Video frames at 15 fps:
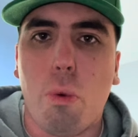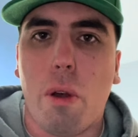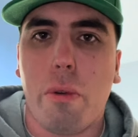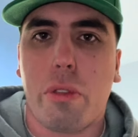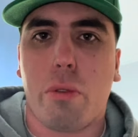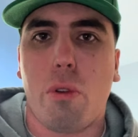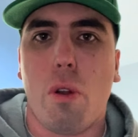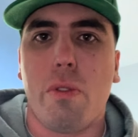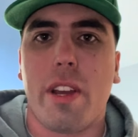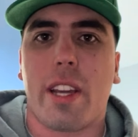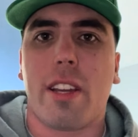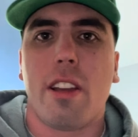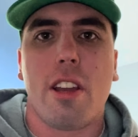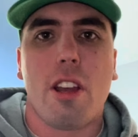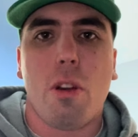well with Hronek.
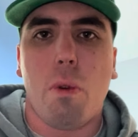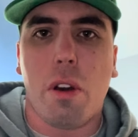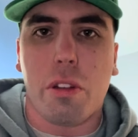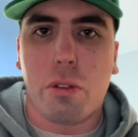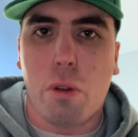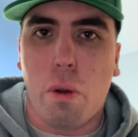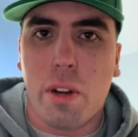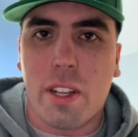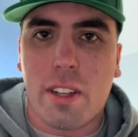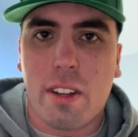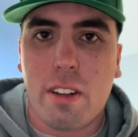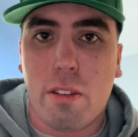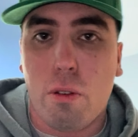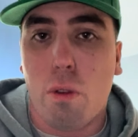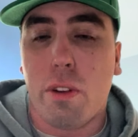While Hronek,
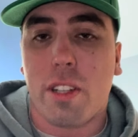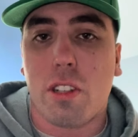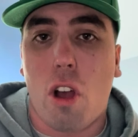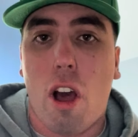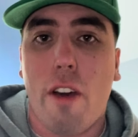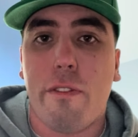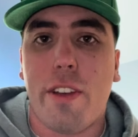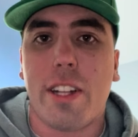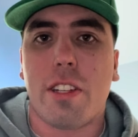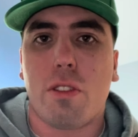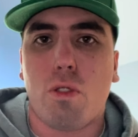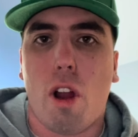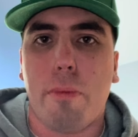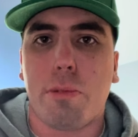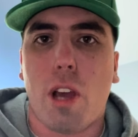Hronek's offense
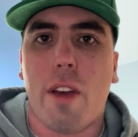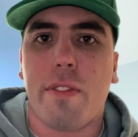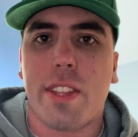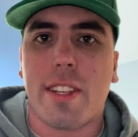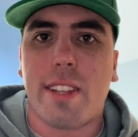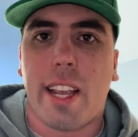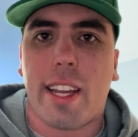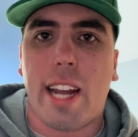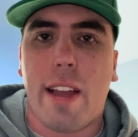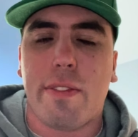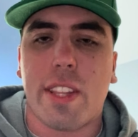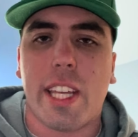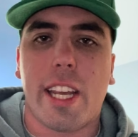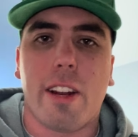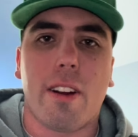dropped off in the second half
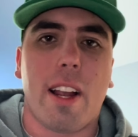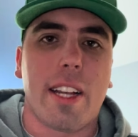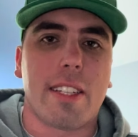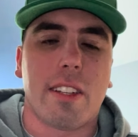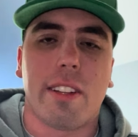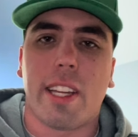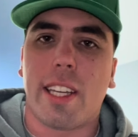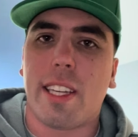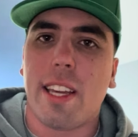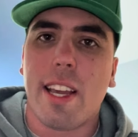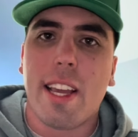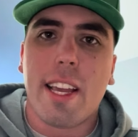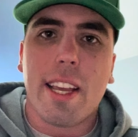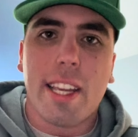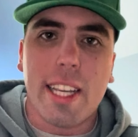of the year, I still think
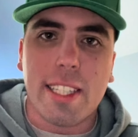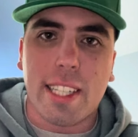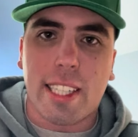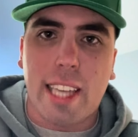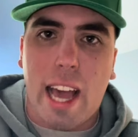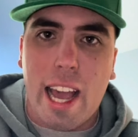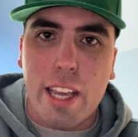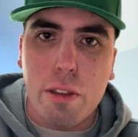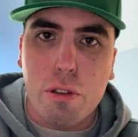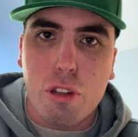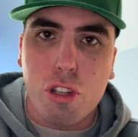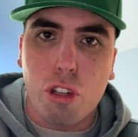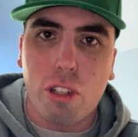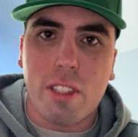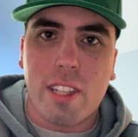he's a guy you
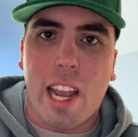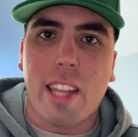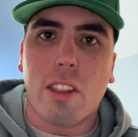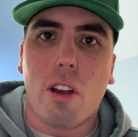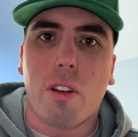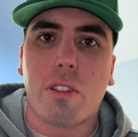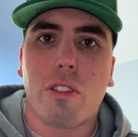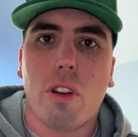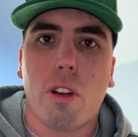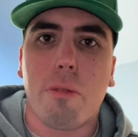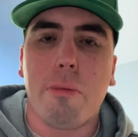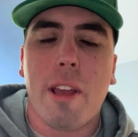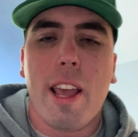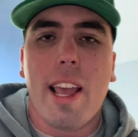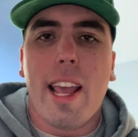should sign
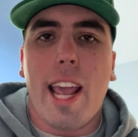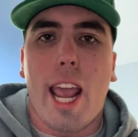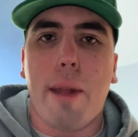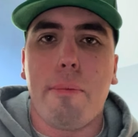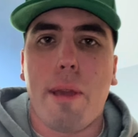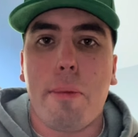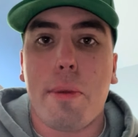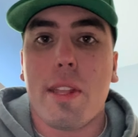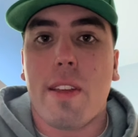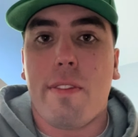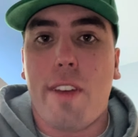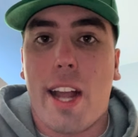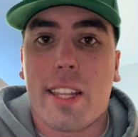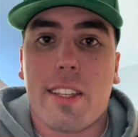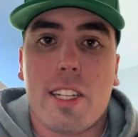long-term. And maybe the
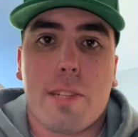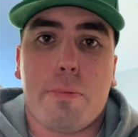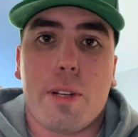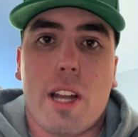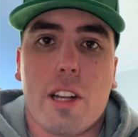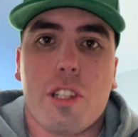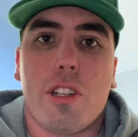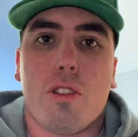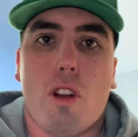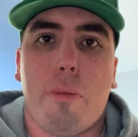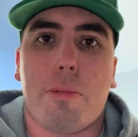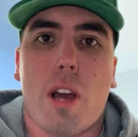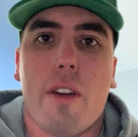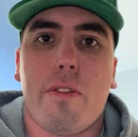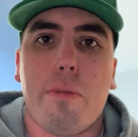fact that his production
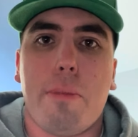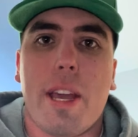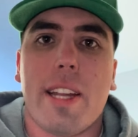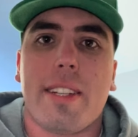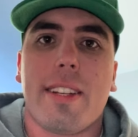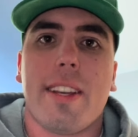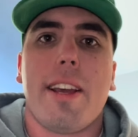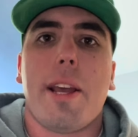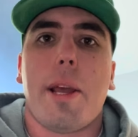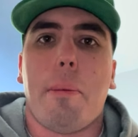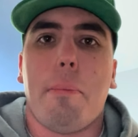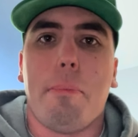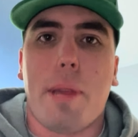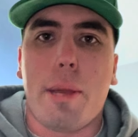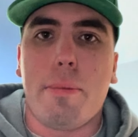dropped off a bit
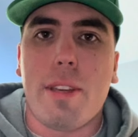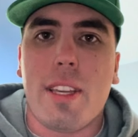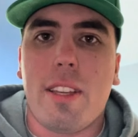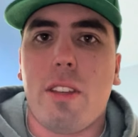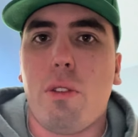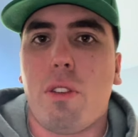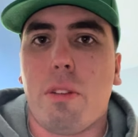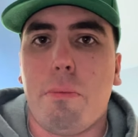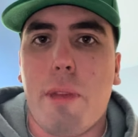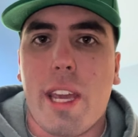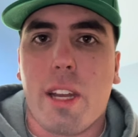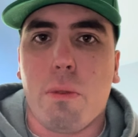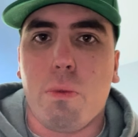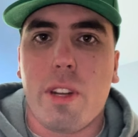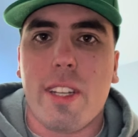maybe you can make
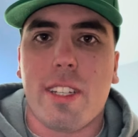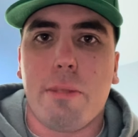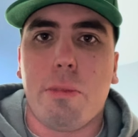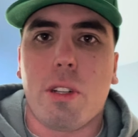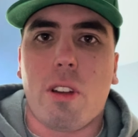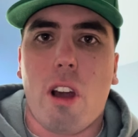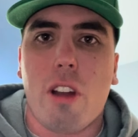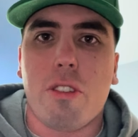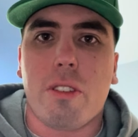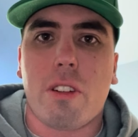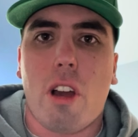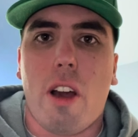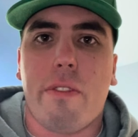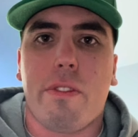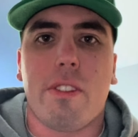a reasonable contract
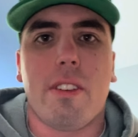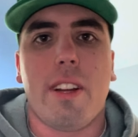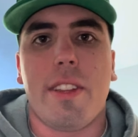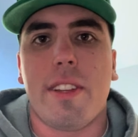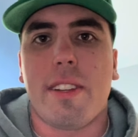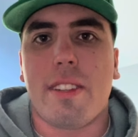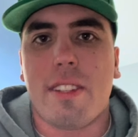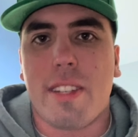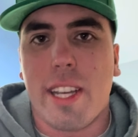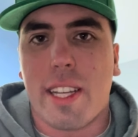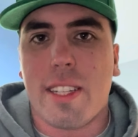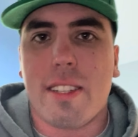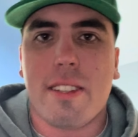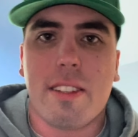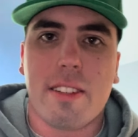offer in the
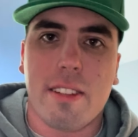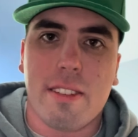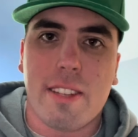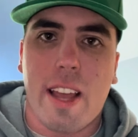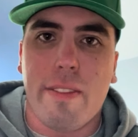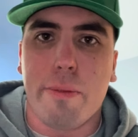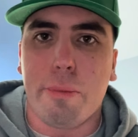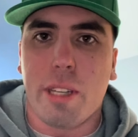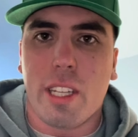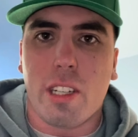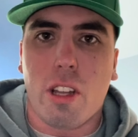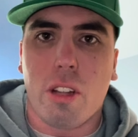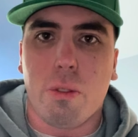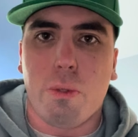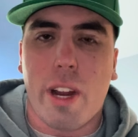six to seven million
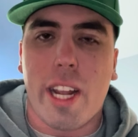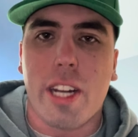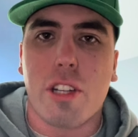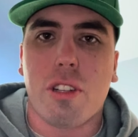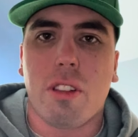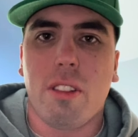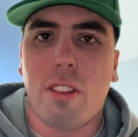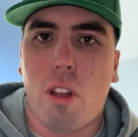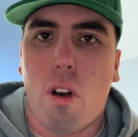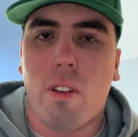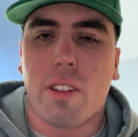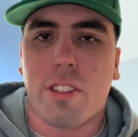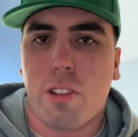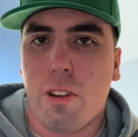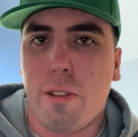dollar range
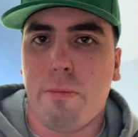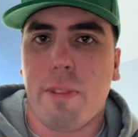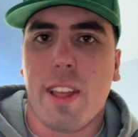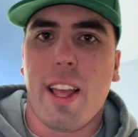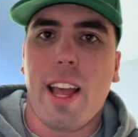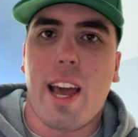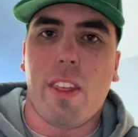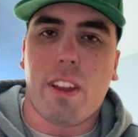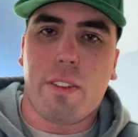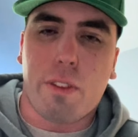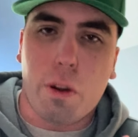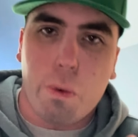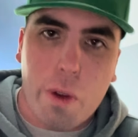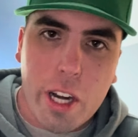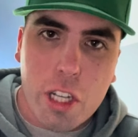long term. I think for a
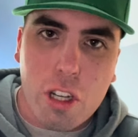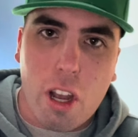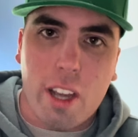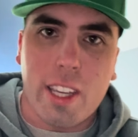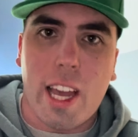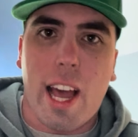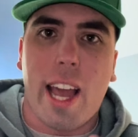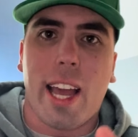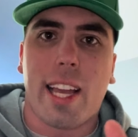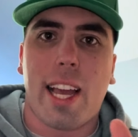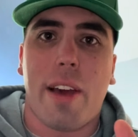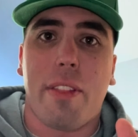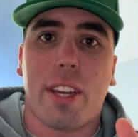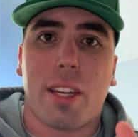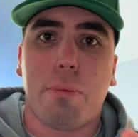right shot guy, a guy
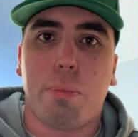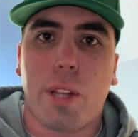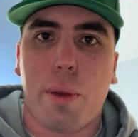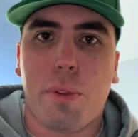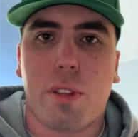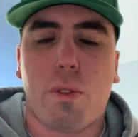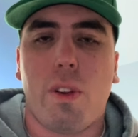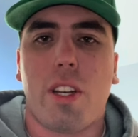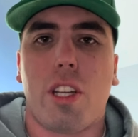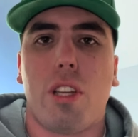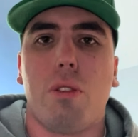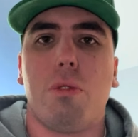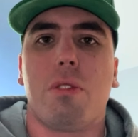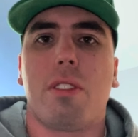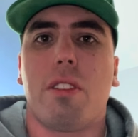that can play with Quinn
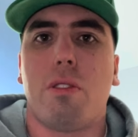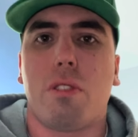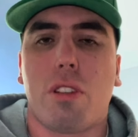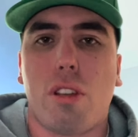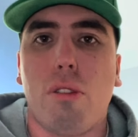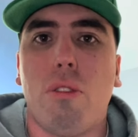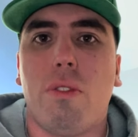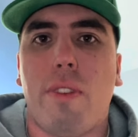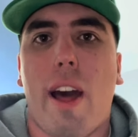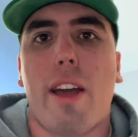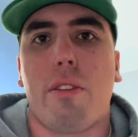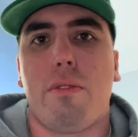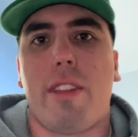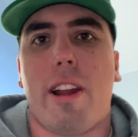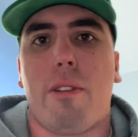Hughes, there's huge
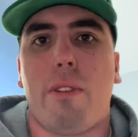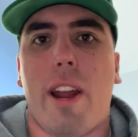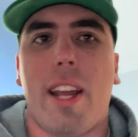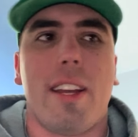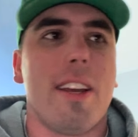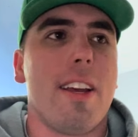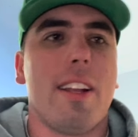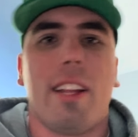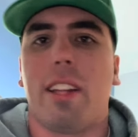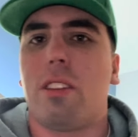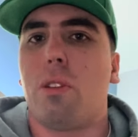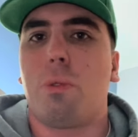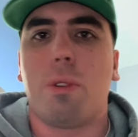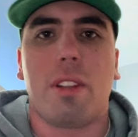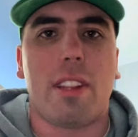value there, right? Like
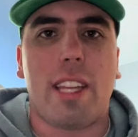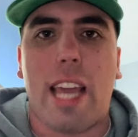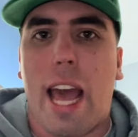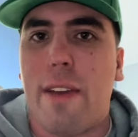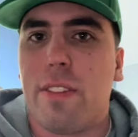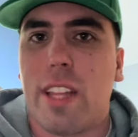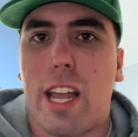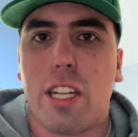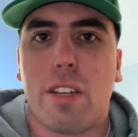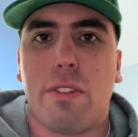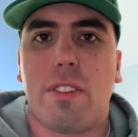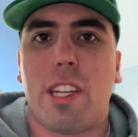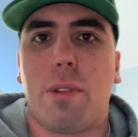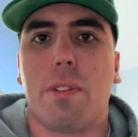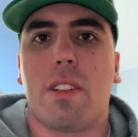look what the Avalanche have
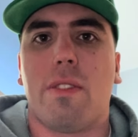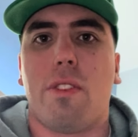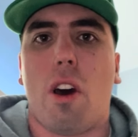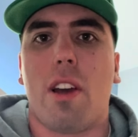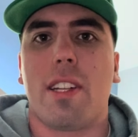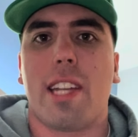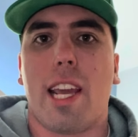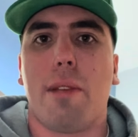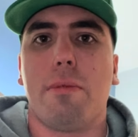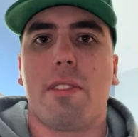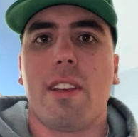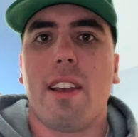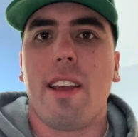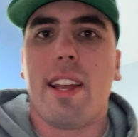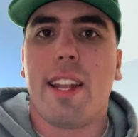seen with Devon Toews
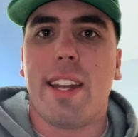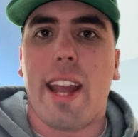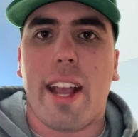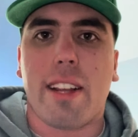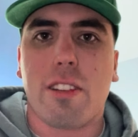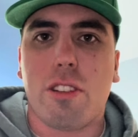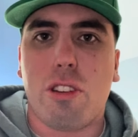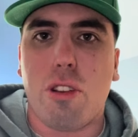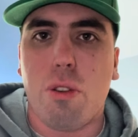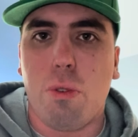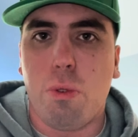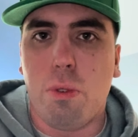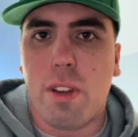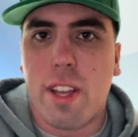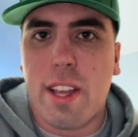next
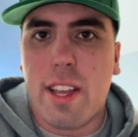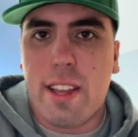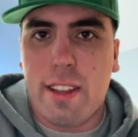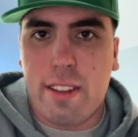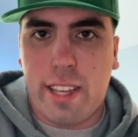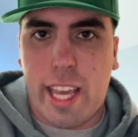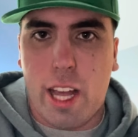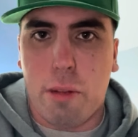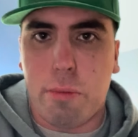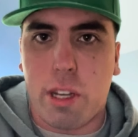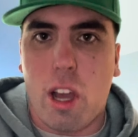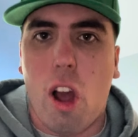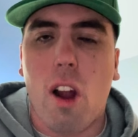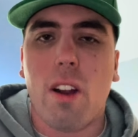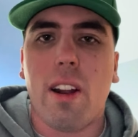to Cale
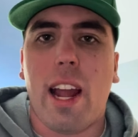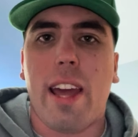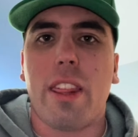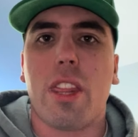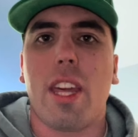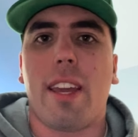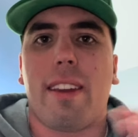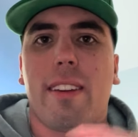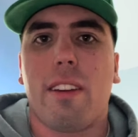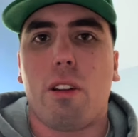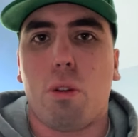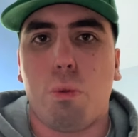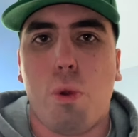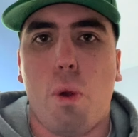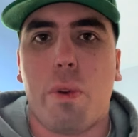Makar. I think
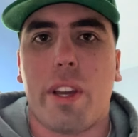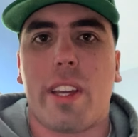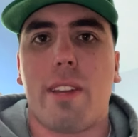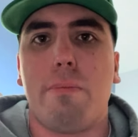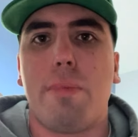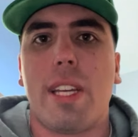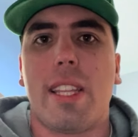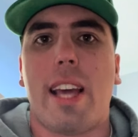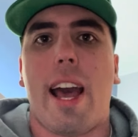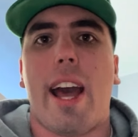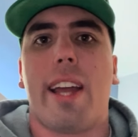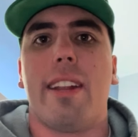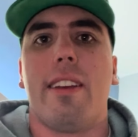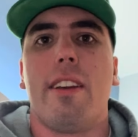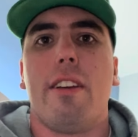Hronek can be
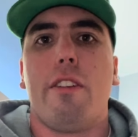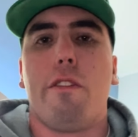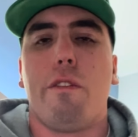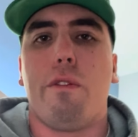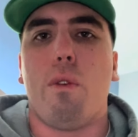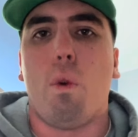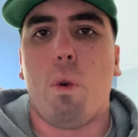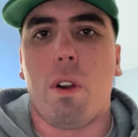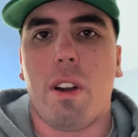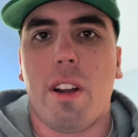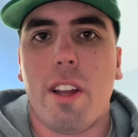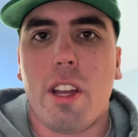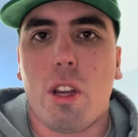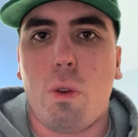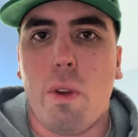that for
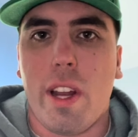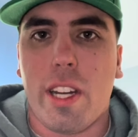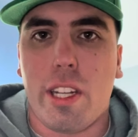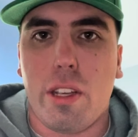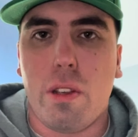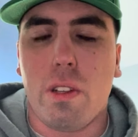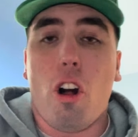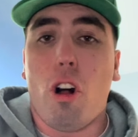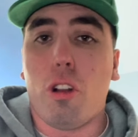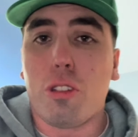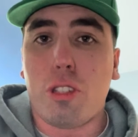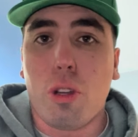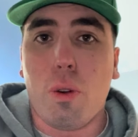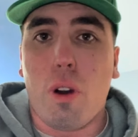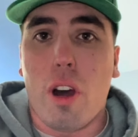Quinn Hughes.
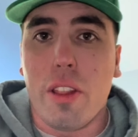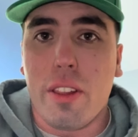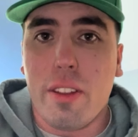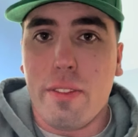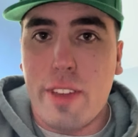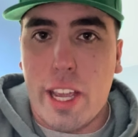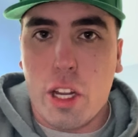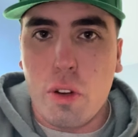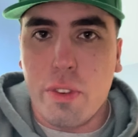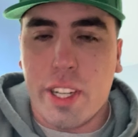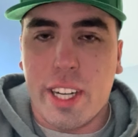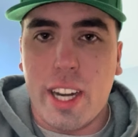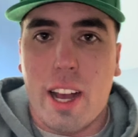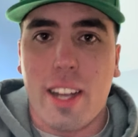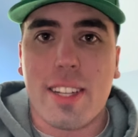Also on the Vancouver
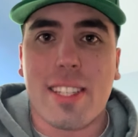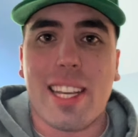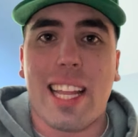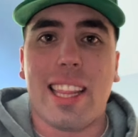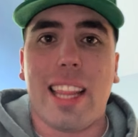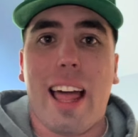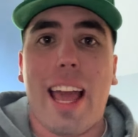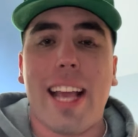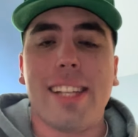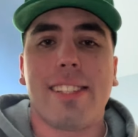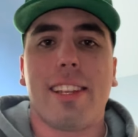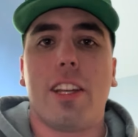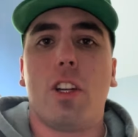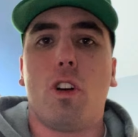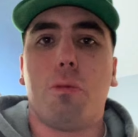Canucks, Elias
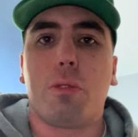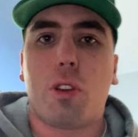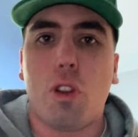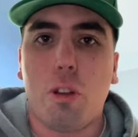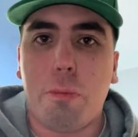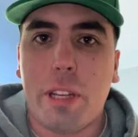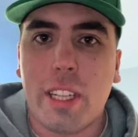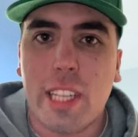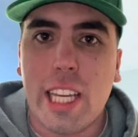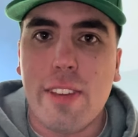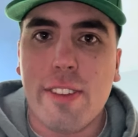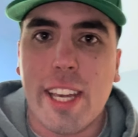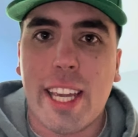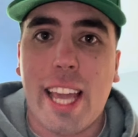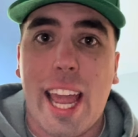Lindholm could be
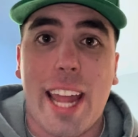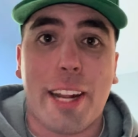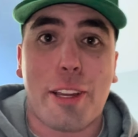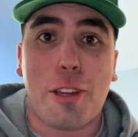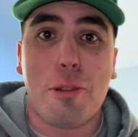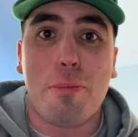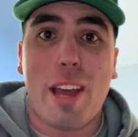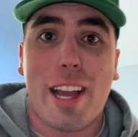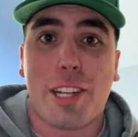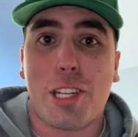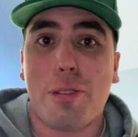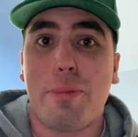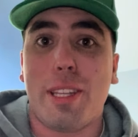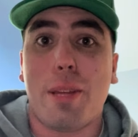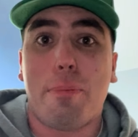leaving and it could
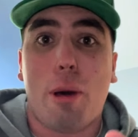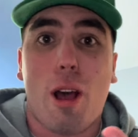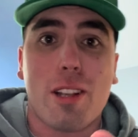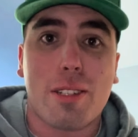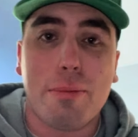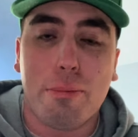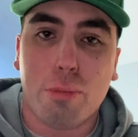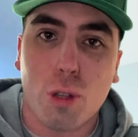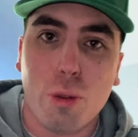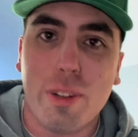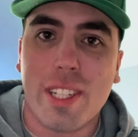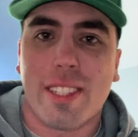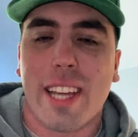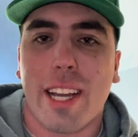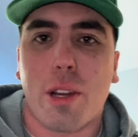actually be the Boston
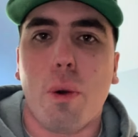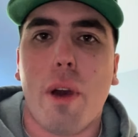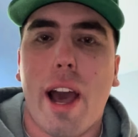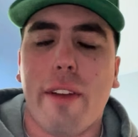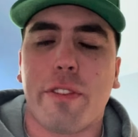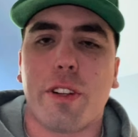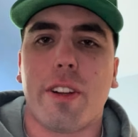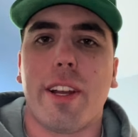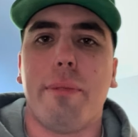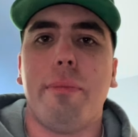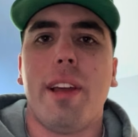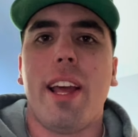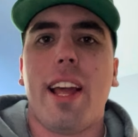Bruins that go after him.